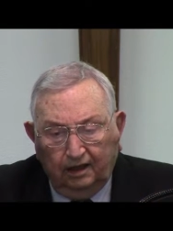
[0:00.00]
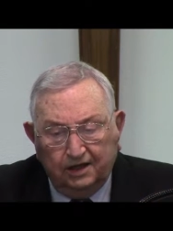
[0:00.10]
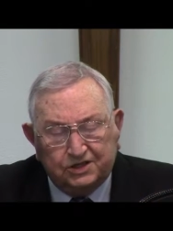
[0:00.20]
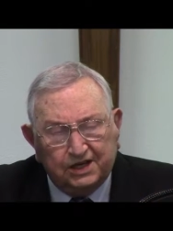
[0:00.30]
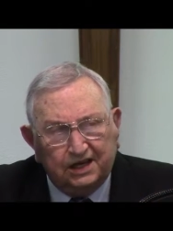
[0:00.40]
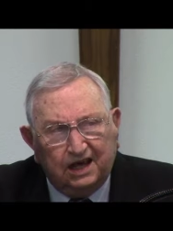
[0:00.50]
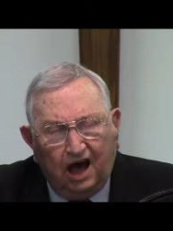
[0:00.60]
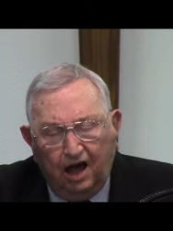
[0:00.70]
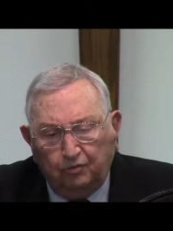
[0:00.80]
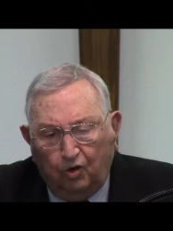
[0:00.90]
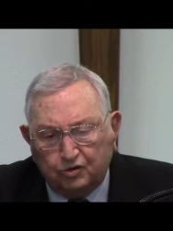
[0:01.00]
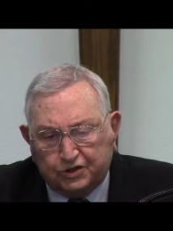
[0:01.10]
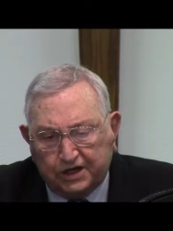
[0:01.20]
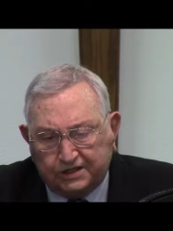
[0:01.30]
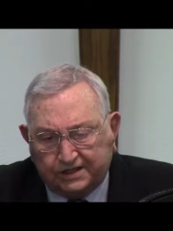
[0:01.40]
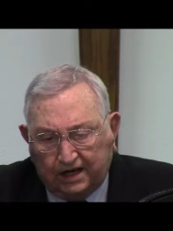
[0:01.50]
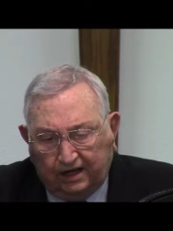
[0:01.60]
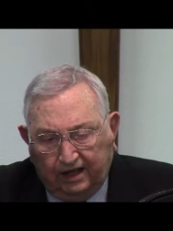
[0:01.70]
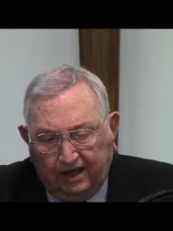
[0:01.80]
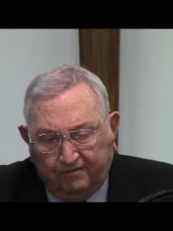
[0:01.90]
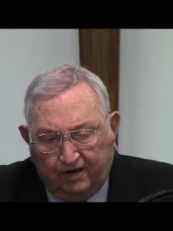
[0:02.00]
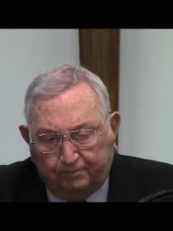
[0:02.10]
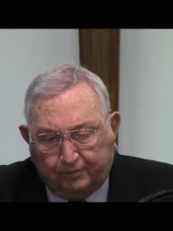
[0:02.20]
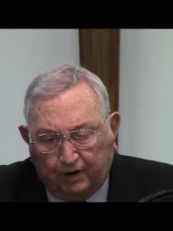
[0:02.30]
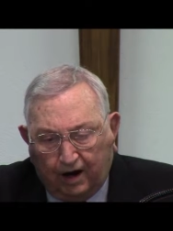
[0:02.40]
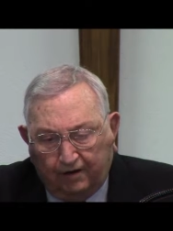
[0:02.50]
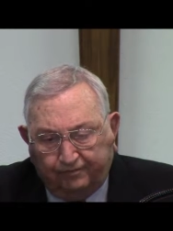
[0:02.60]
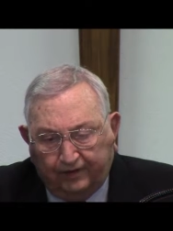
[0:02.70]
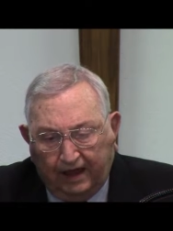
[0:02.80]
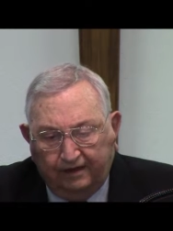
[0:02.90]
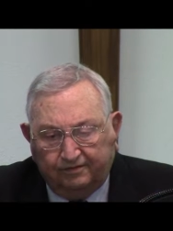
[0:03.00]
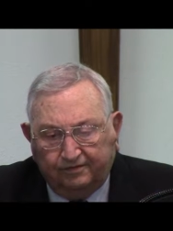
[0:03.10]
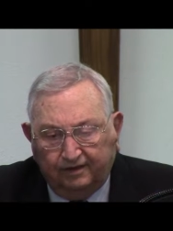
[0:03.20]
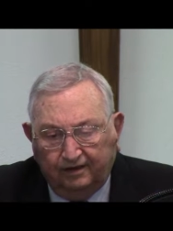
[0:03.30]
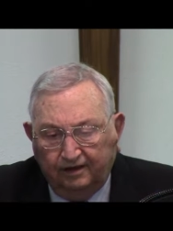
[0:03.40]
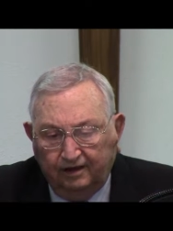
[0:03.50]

You see, God wants us to live up to our faith